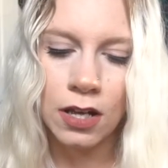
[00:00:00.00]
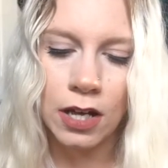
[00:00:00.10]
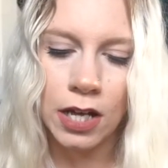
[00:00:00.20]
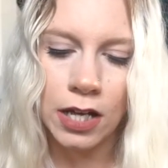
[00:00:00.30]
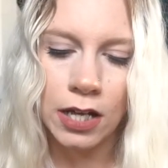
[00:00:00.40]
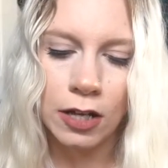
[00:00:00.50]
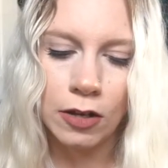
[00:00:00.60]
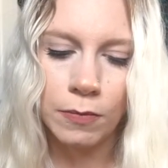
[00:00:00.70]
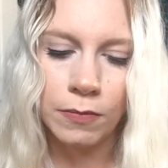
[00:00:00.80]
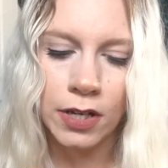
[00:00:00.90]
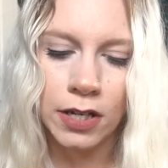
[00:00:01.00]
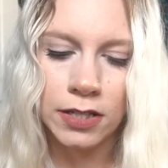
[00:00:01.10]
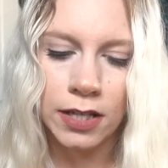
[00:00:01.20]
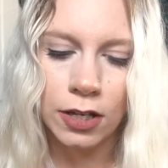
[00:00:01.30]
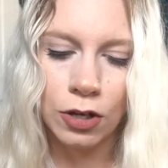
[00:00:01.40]
and
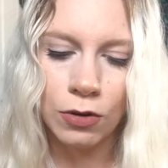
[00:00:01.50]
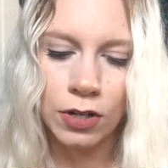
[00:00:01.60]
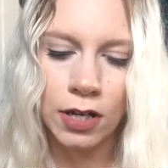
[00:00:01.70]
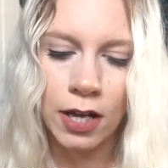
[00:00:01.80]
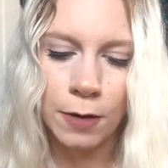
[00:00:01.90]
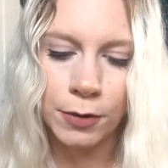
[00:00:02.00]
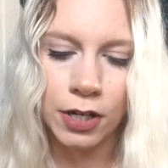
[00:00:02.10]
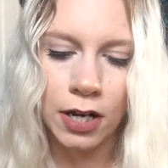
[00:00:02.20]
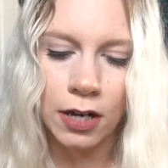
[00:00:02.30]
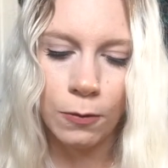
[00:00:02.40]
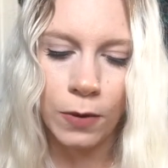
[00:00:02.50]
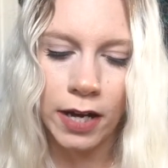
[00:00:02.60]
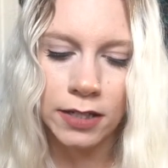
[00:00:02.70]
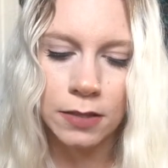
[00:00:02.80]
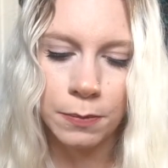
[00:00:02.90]
it's a coconut apricot
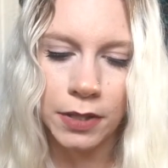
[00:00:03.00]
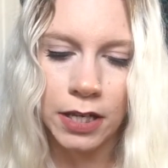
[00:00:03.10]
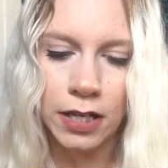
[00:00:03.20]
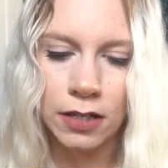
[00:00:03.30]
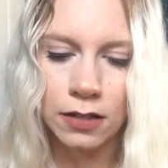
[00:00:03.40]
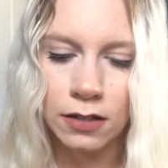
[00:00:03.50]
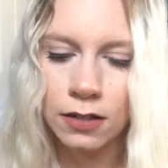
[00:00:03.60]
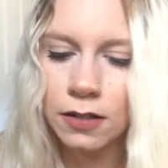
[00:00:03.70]
wax blend.